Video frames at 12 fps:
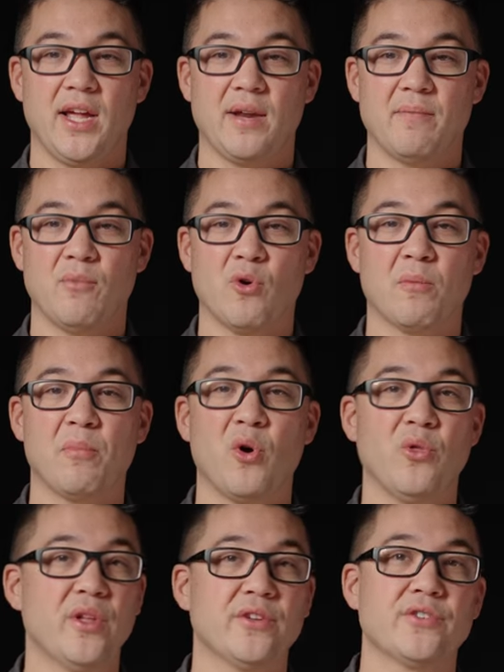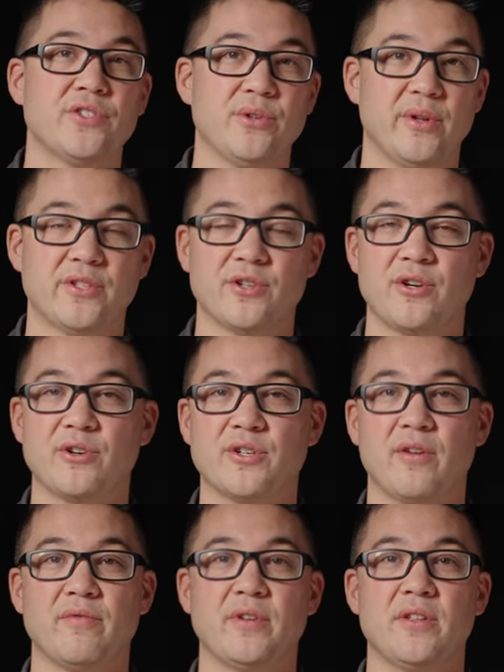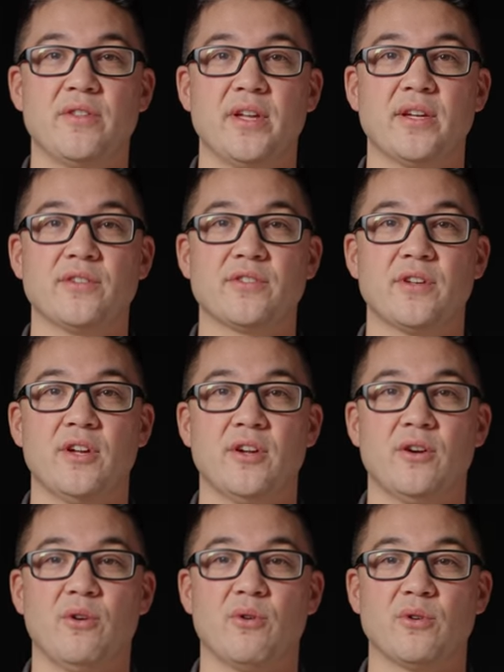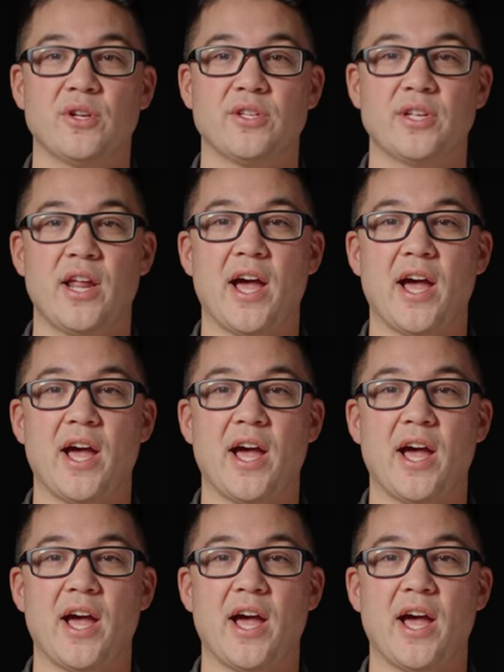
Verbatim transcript: and more boldness to insert yourself into things? Or does it